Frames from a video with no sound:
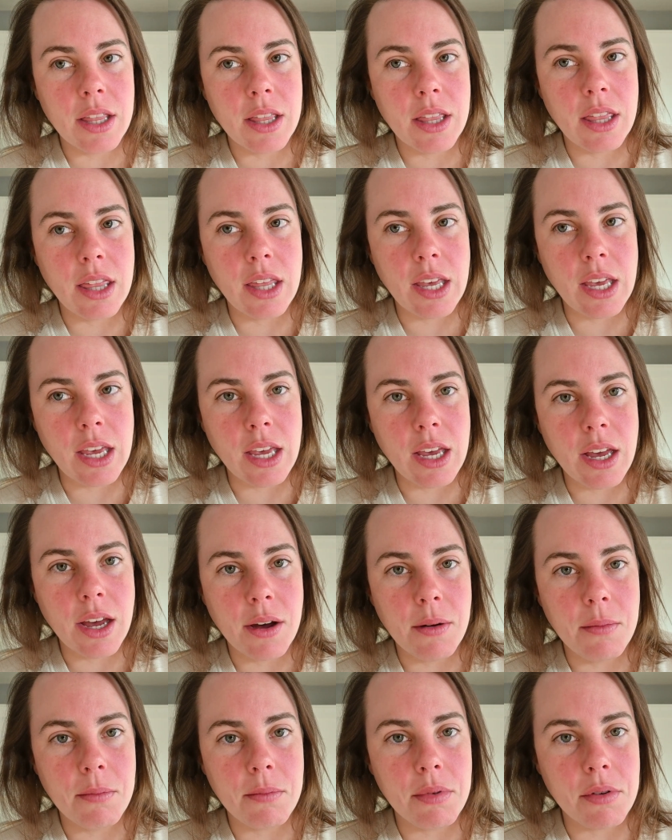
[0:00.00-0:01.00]
the
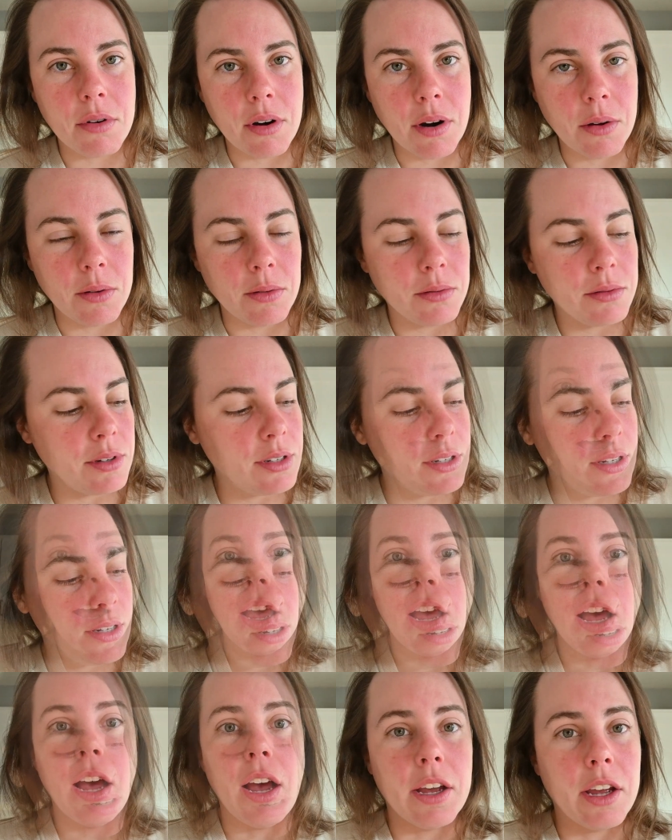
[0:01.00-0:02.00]
pros.
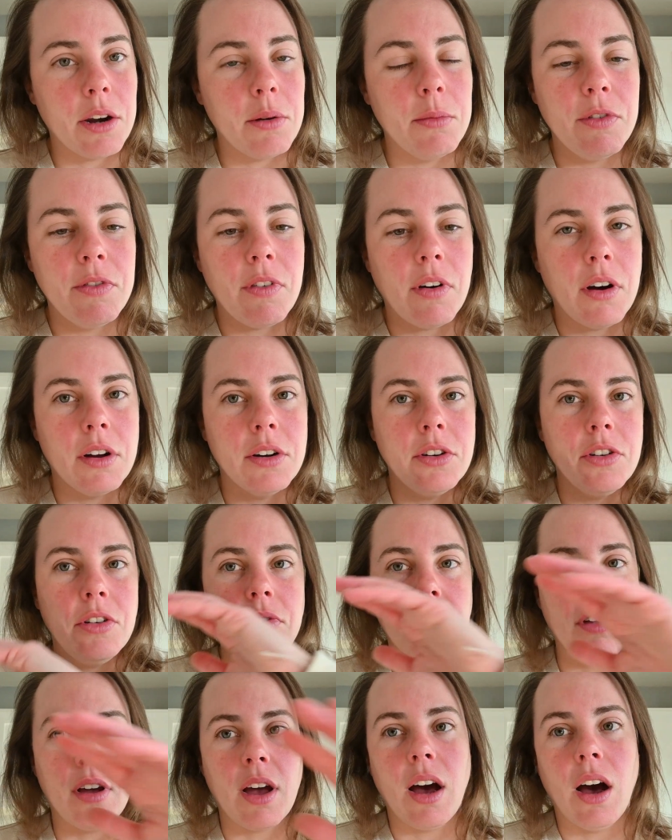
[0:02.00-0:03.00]
I'm gonna move on to
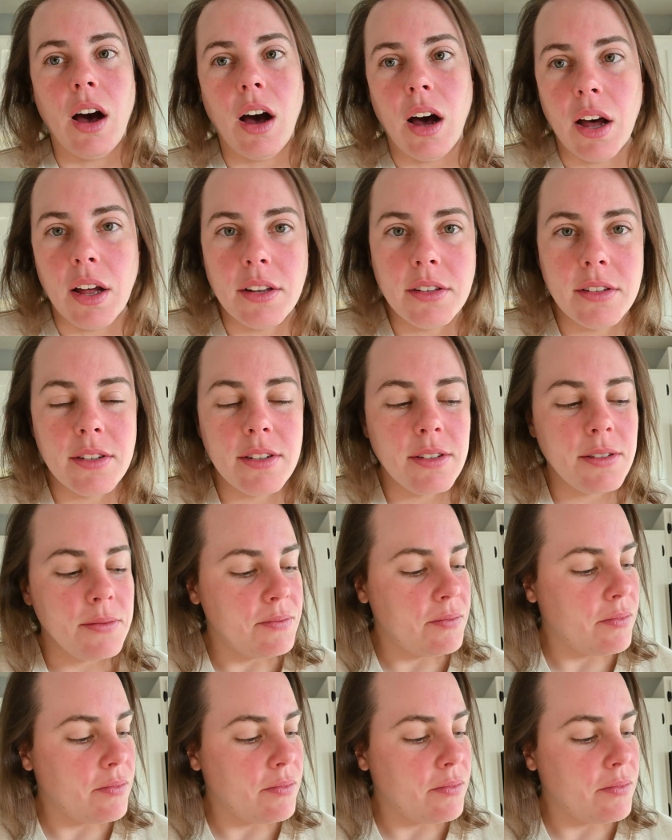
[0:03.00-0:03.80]
the cons.